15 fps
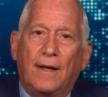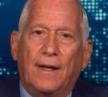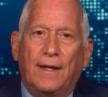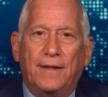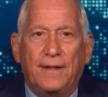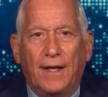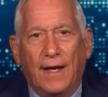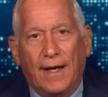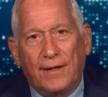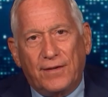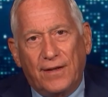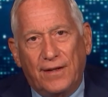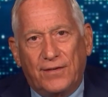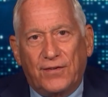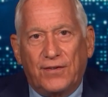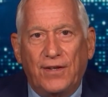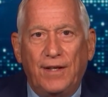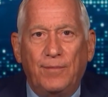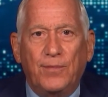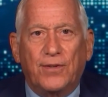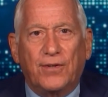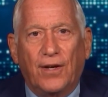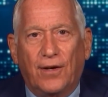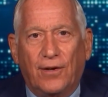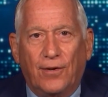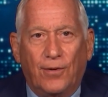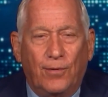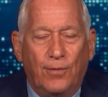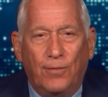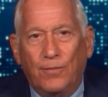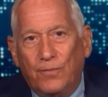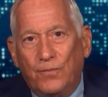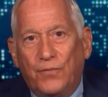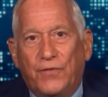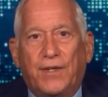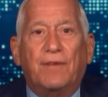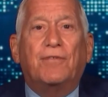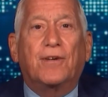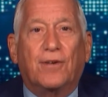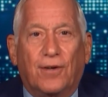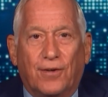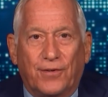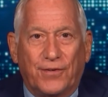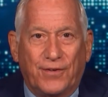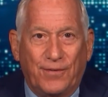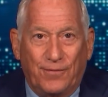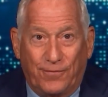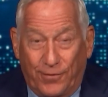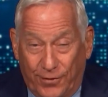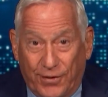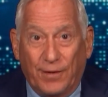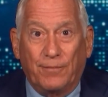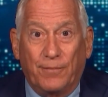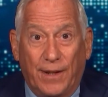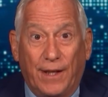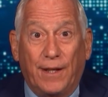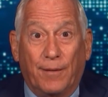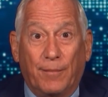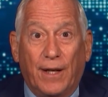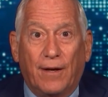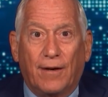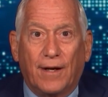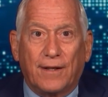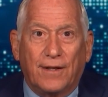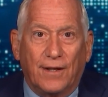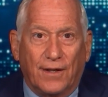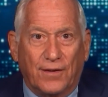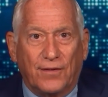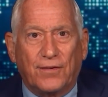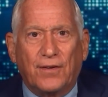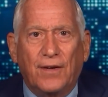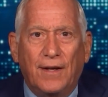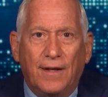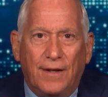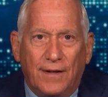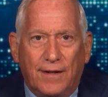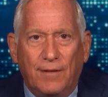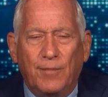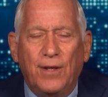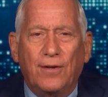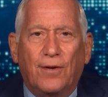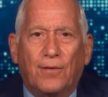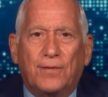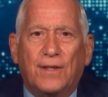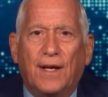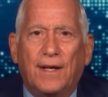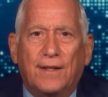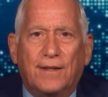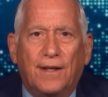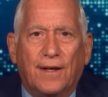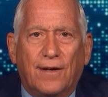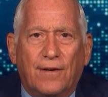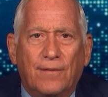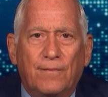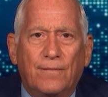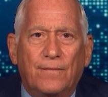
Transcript: and yet it seems so difficult for so many Americans. Give me your take there.